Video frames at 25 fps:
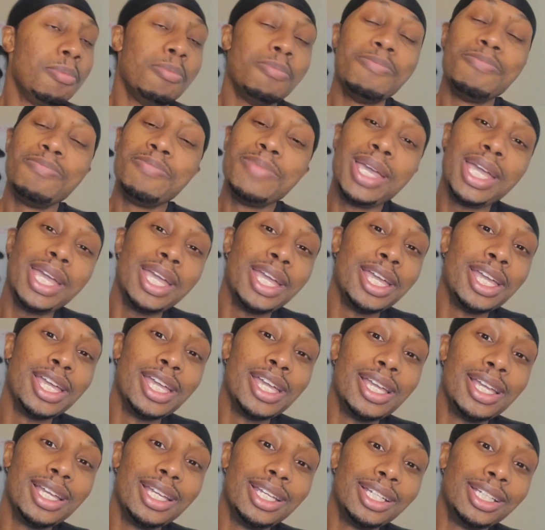
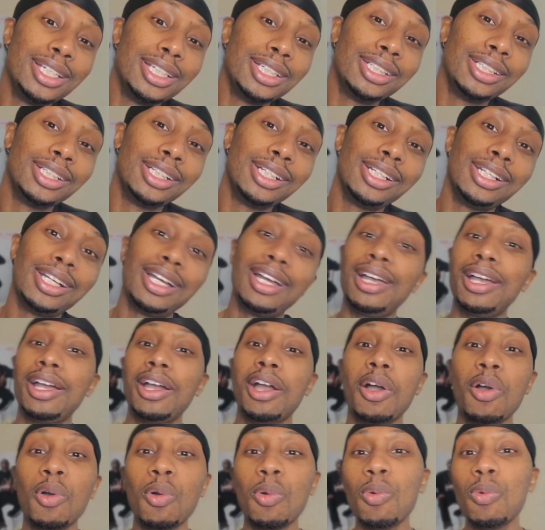Man,
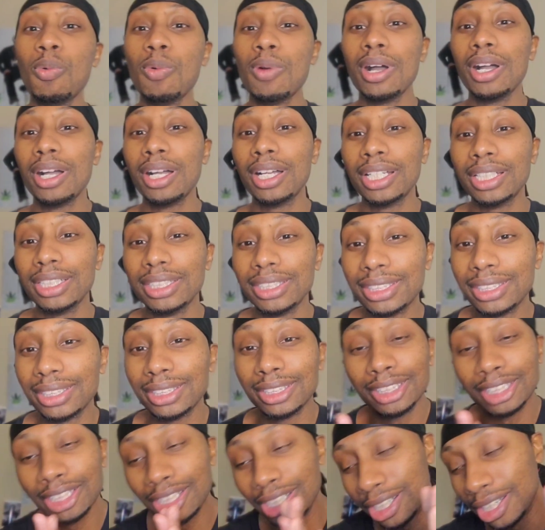
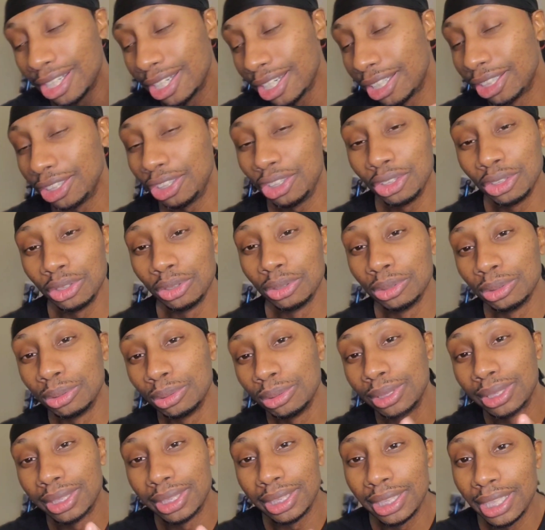what's good,
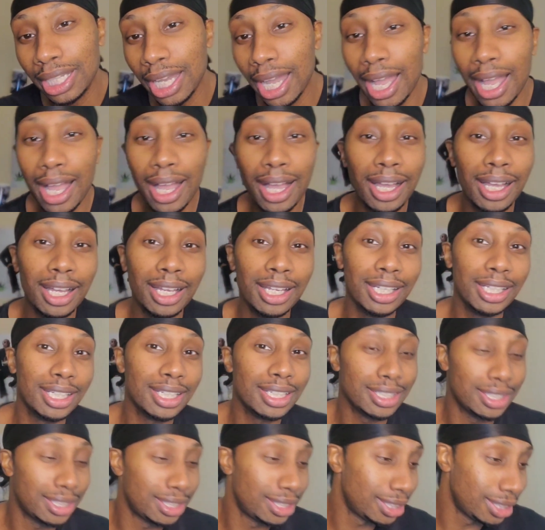you
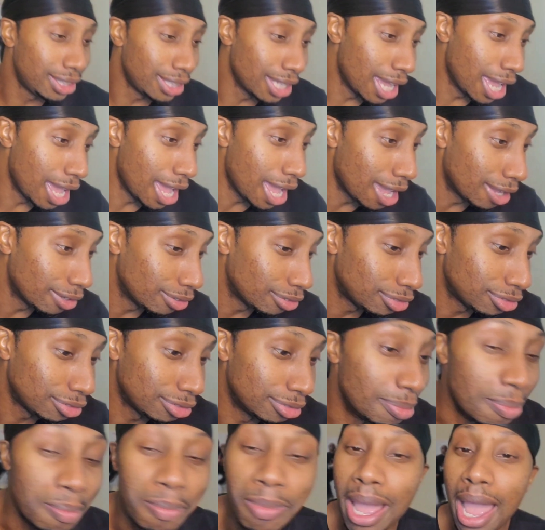guys?
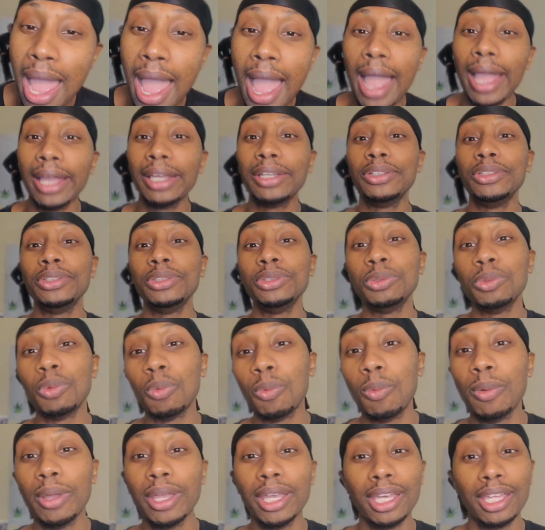Steph back
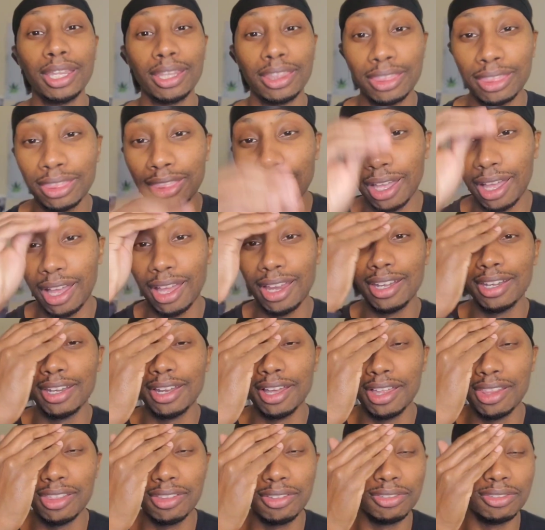with
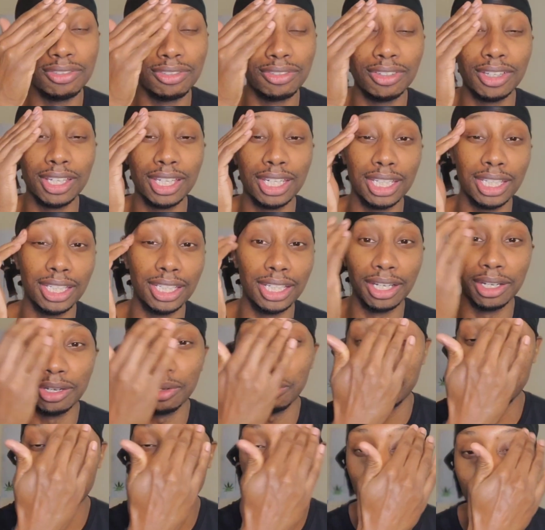another
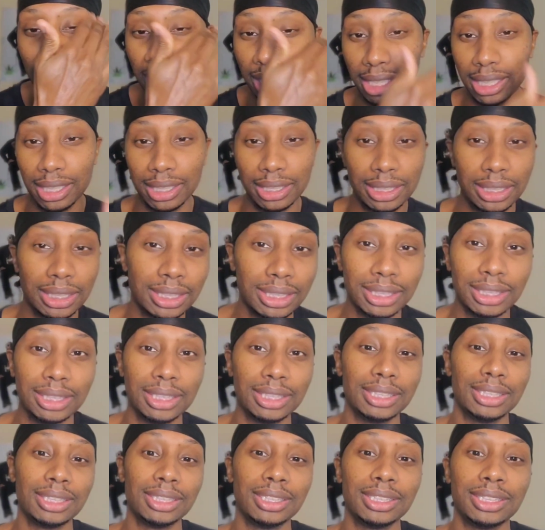video, man.
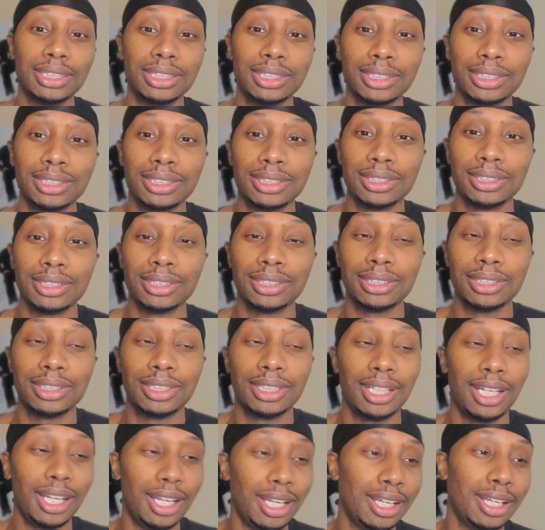
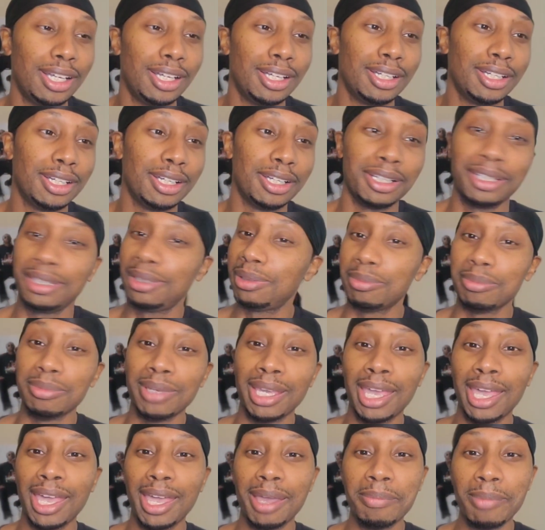
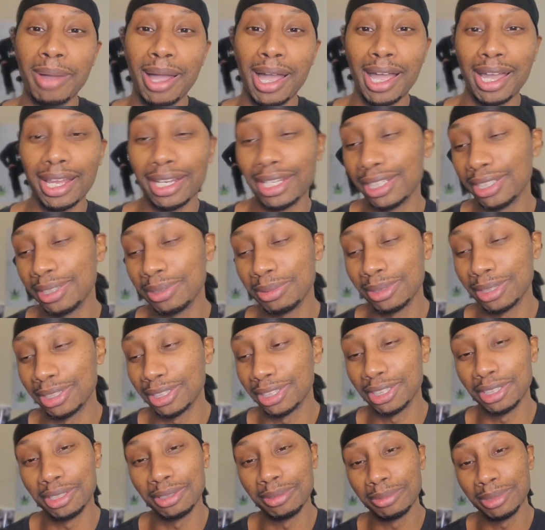Man, this
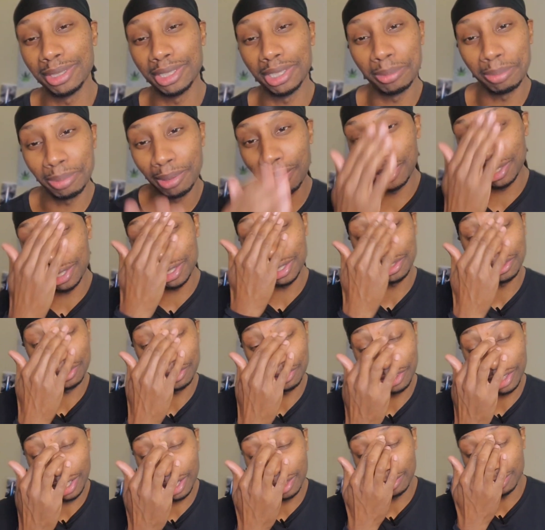one's gonna be a personal
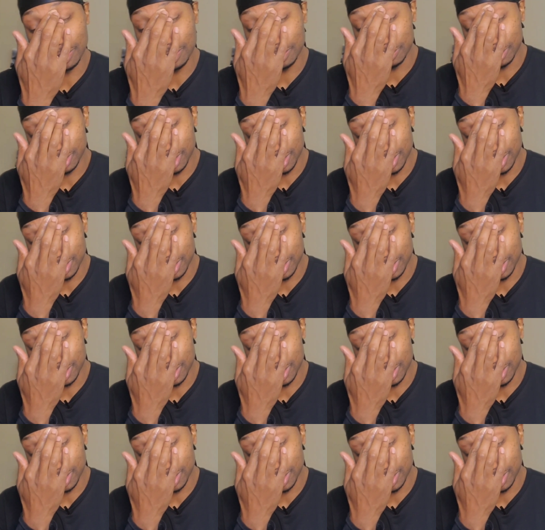favorite of